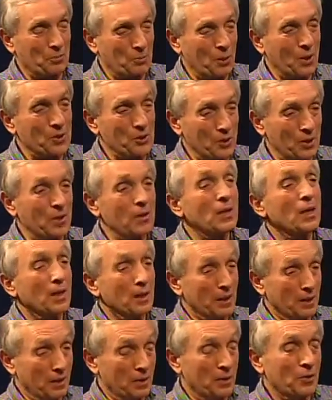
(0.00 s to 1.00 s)
for president.
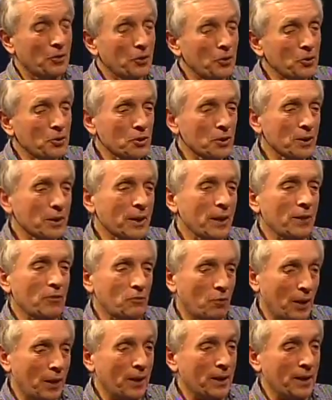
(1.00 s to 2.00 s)
Yeah. Usually they'd
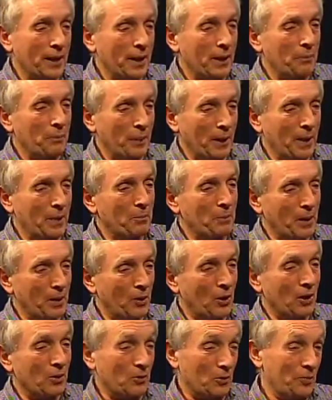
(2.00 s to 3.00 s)
write a campaign
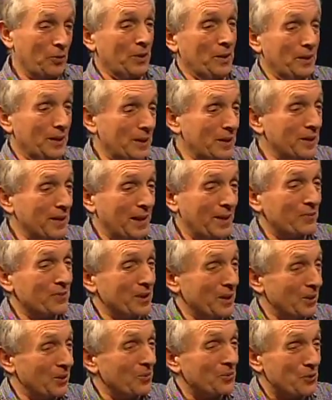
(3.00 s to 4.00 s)
biography. They didn't have
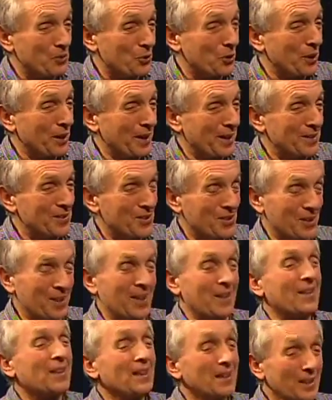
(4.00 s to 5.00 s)
television ads
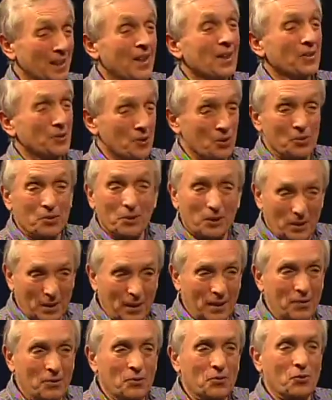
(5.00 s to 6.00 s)
then. Right. So
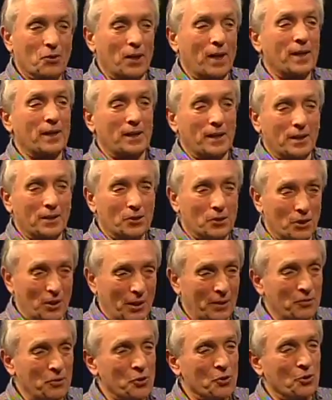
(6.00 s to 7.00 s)
they'd try to get his
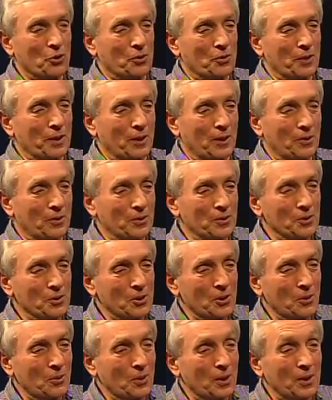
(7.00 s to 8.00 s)
life story out and
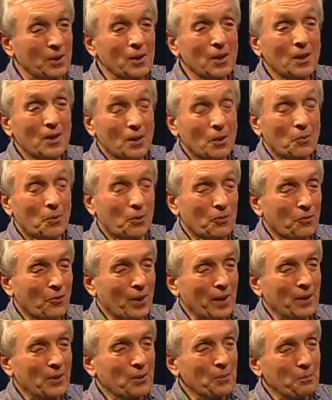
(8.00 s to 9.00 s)
so on. Well,
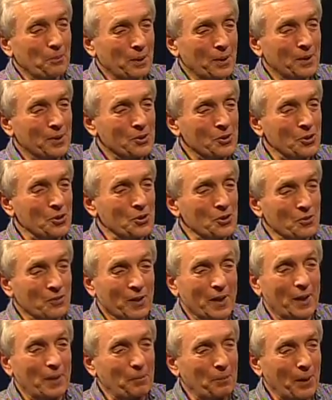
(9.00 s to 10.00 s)
Franklin Pierce's
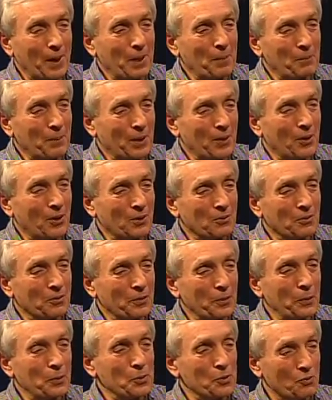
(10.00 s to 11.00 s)
campaign
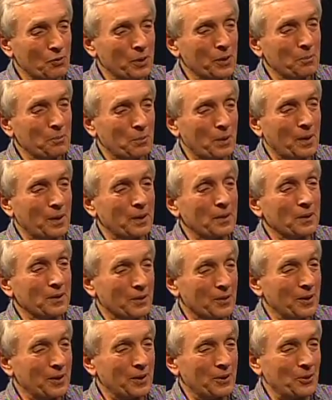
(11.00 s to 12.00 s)
biography was written by
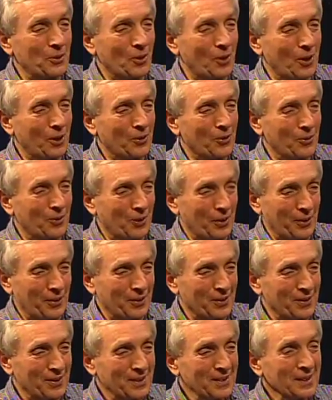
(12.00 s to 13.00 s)
Nathaniel Hawthorne.
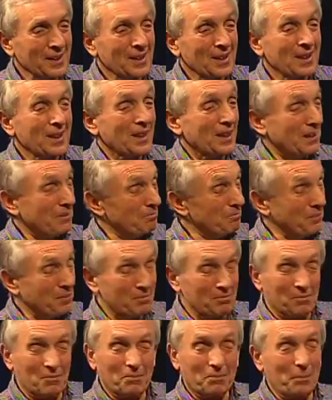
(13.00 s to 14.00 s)
Oh, I didn't know that.
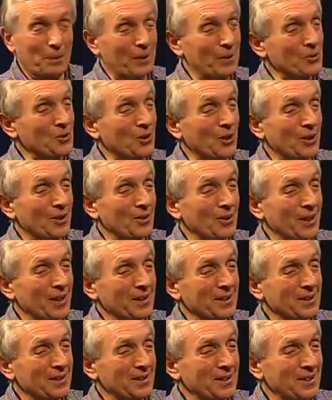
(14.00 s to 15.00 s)
Okay. Pierce got
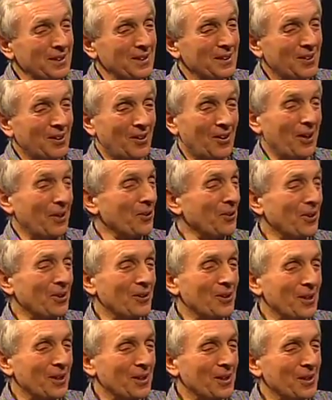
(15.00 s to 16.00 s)
elected.
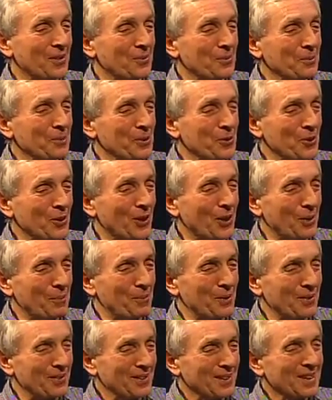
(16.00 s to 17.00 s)
Hawthorne got a government
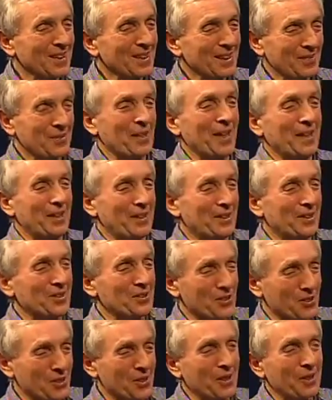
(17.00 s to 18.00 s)
job that he could
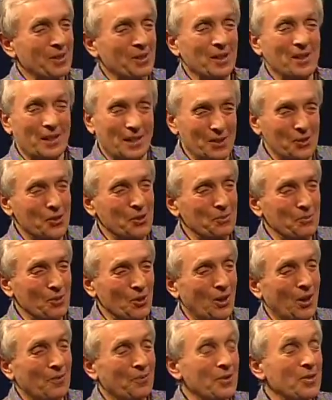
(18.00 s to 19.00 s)
see in a customs
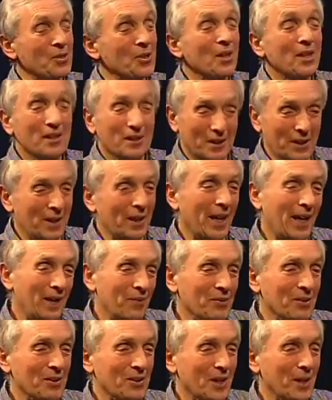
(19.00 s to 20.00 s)
office that
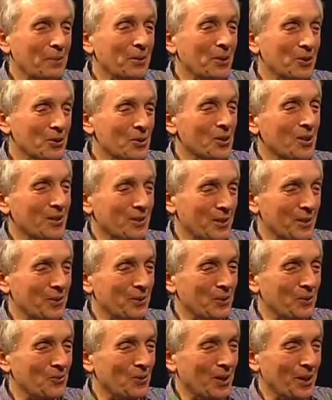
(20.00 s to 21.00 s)
half the time he could sit
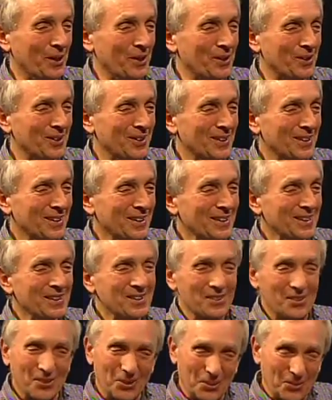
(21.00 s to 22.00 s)
there and write. Right.
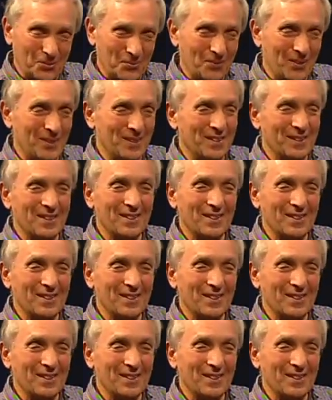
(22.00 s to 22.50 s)
So okay.